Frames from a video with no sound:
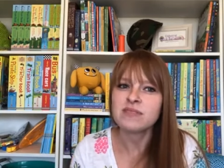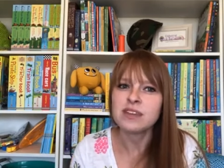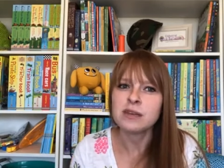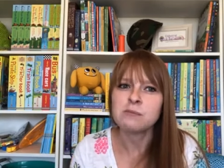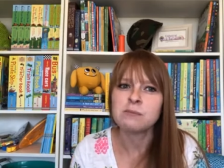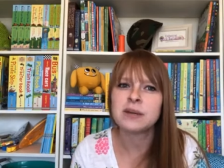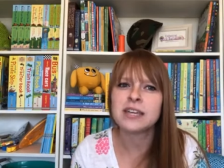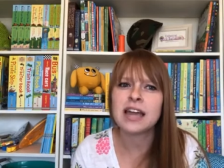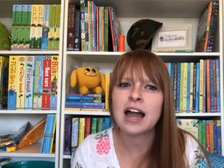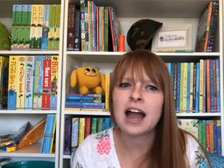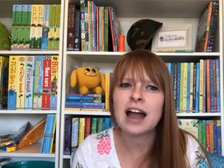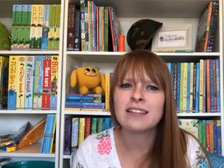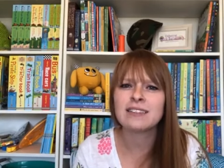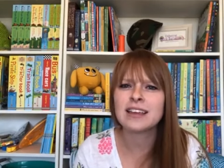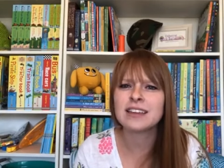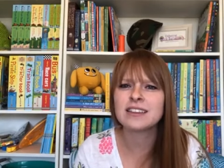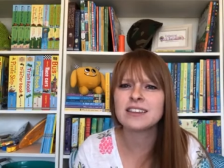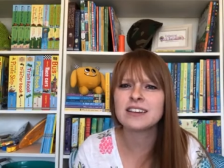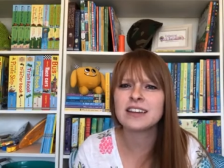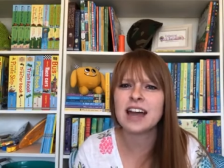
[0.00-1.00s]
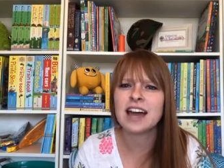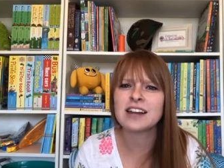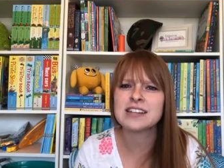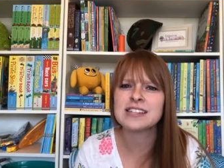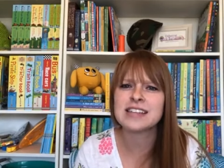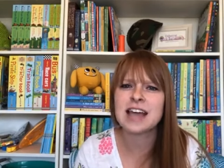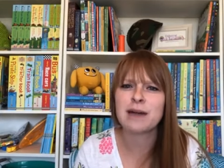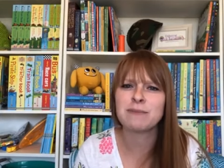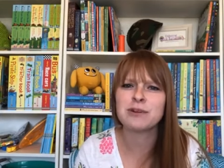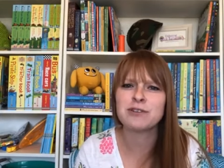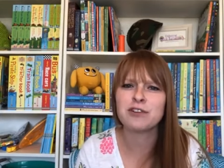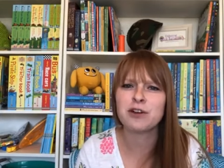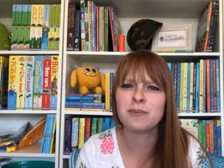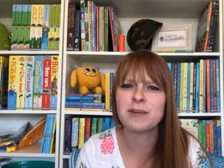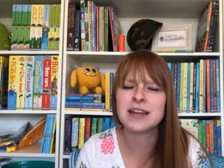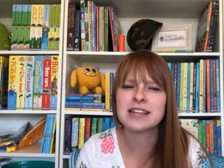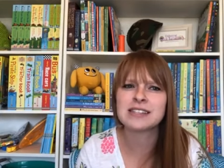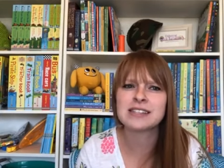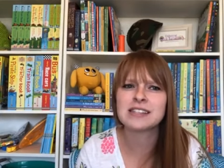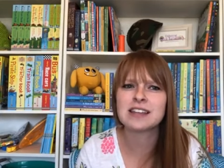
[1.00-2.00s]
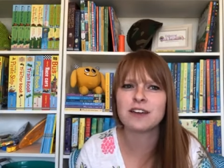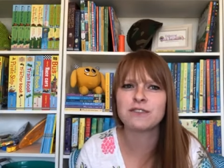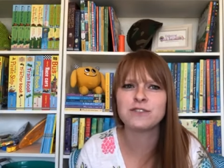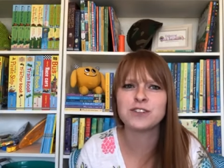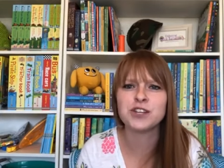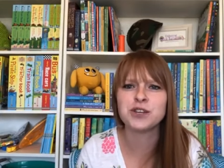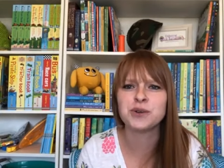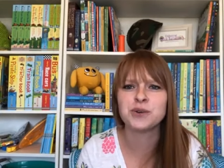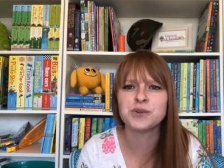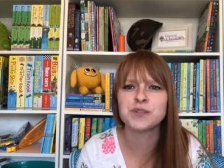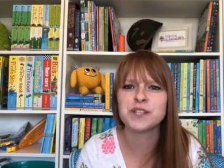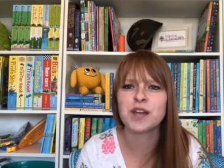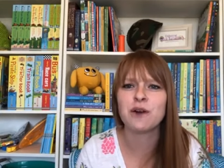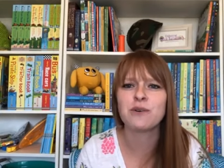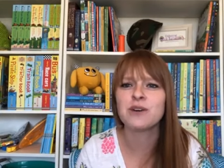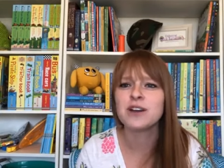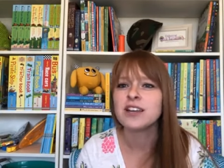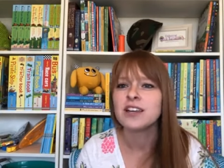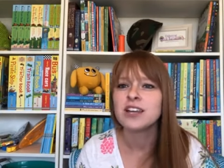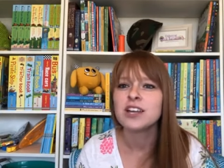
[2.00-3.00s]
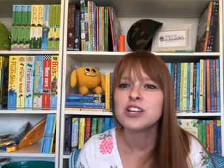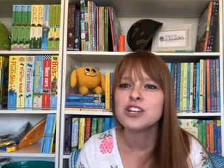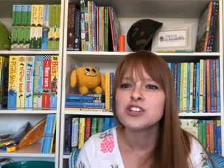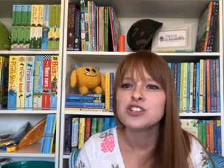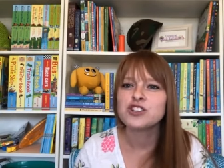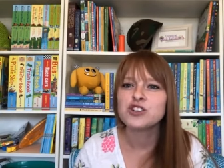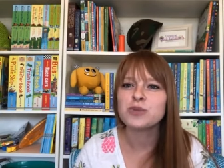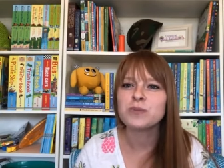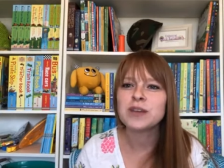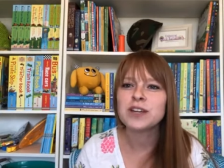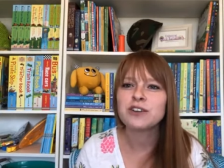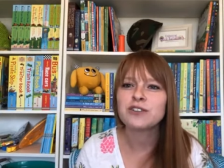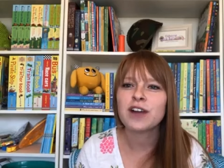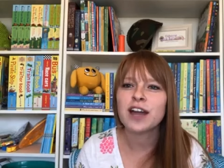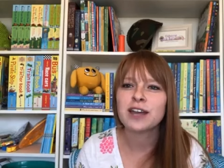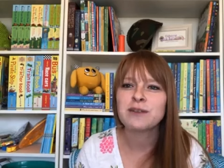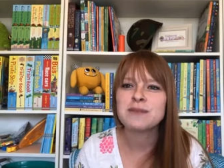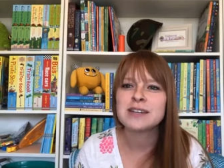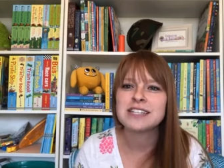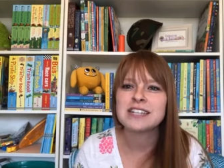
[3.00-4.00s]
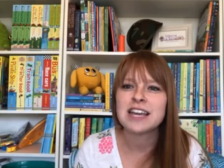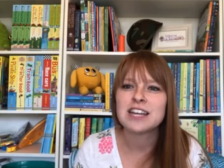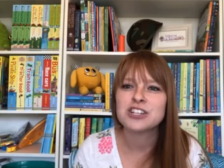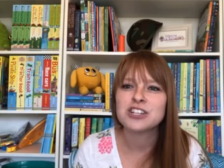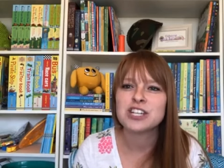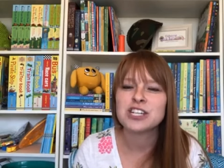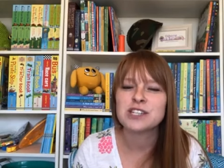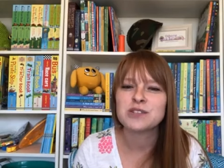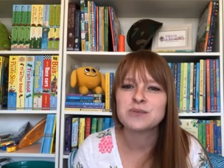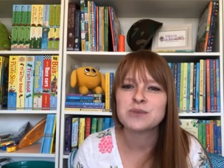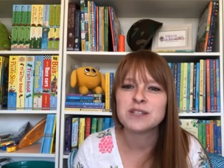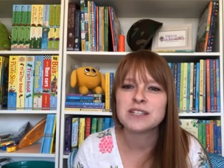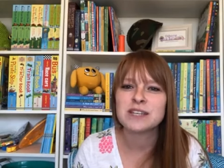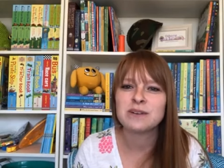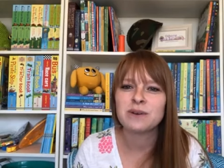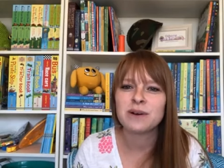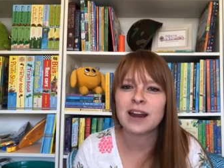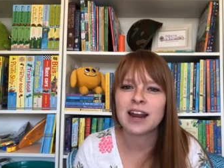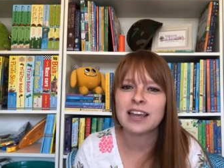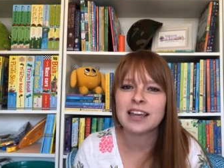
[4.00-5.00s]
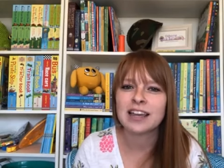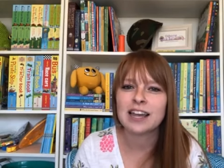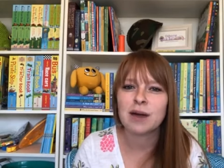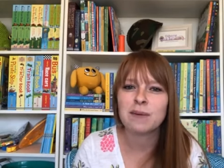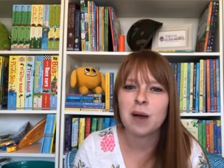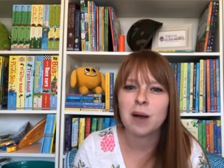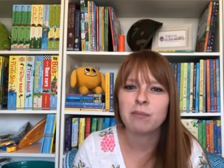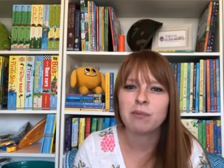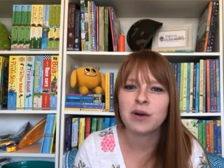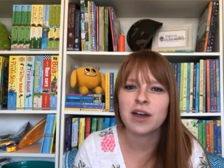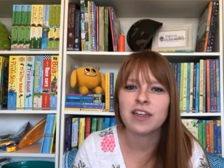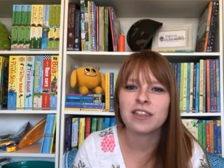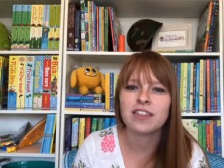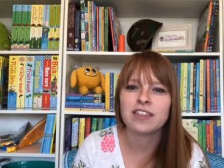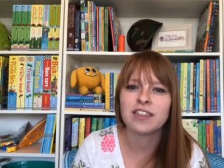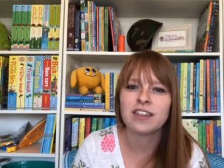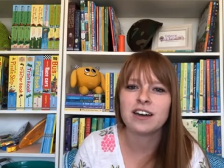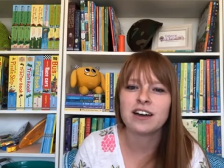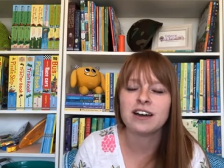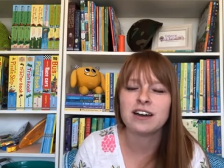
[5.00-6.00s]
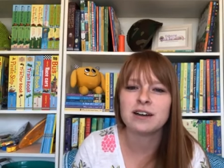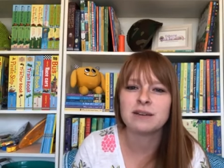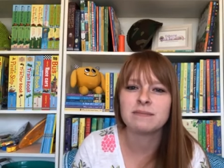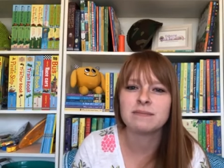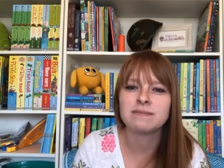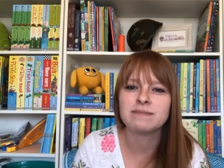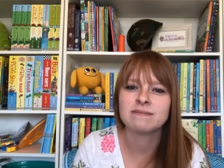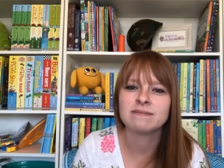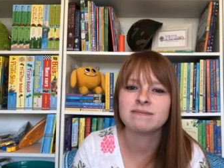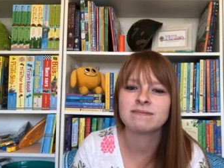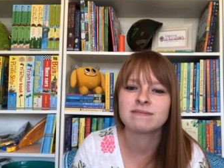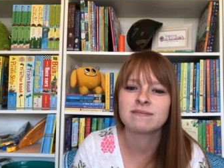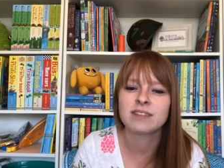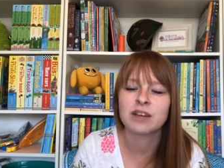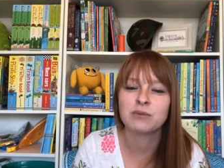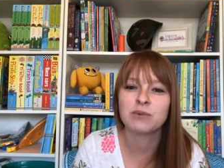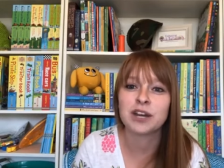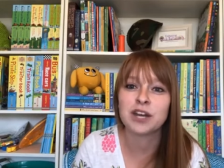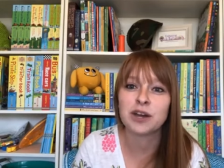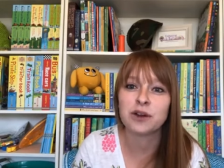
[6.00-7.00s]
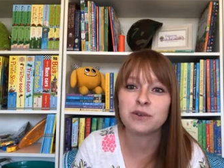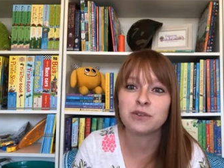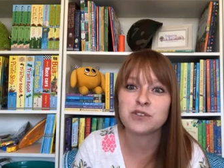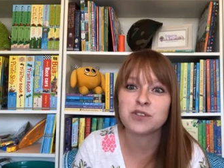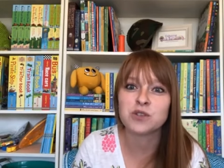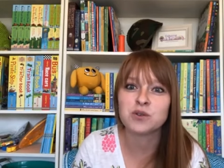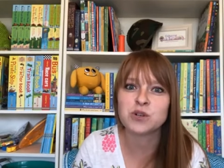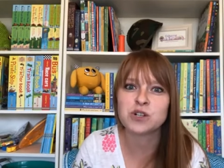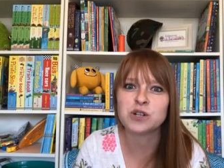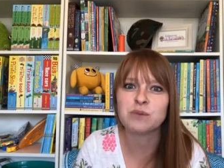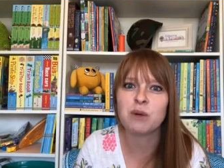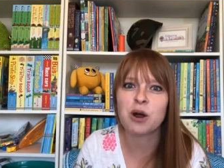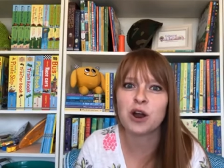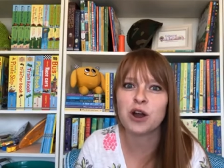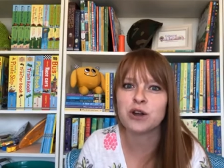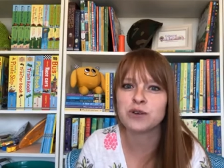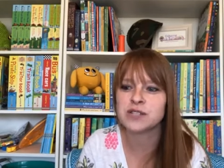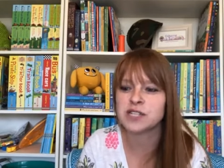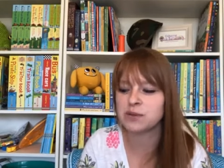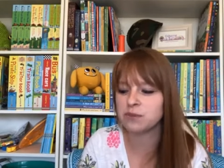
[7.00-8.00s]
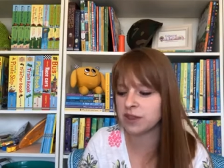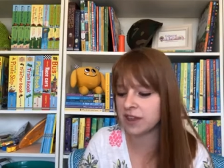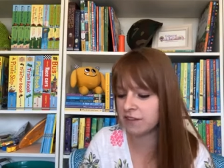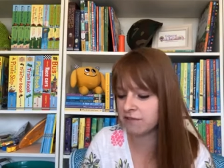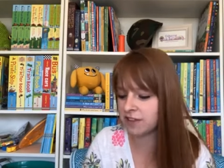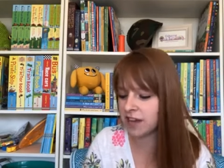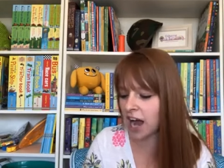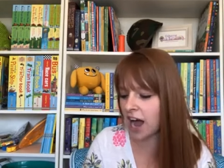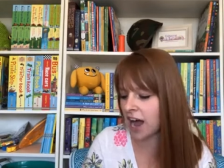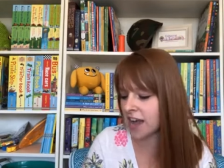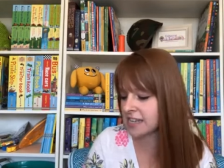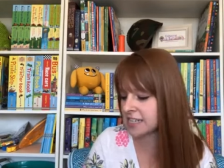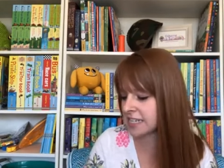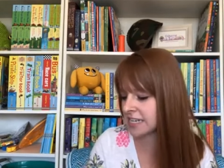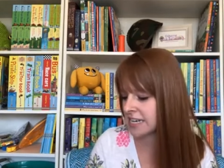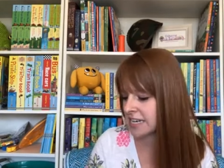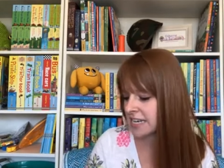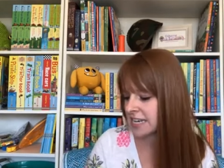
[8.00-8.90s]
but yeah, I like the kind of sappy romance stuff too. So shoot me your recommendations. We'll see what I can come up with um, when I go to the store tomorrow, see what they've got